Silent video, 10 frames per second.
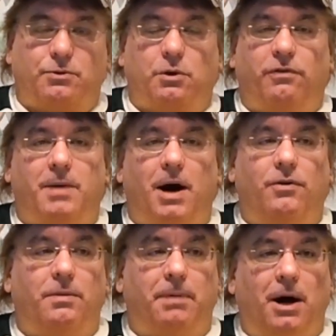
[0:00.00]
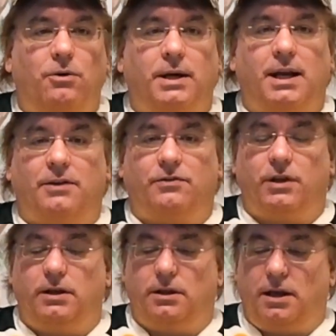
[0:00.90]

So if I'm out and about and I see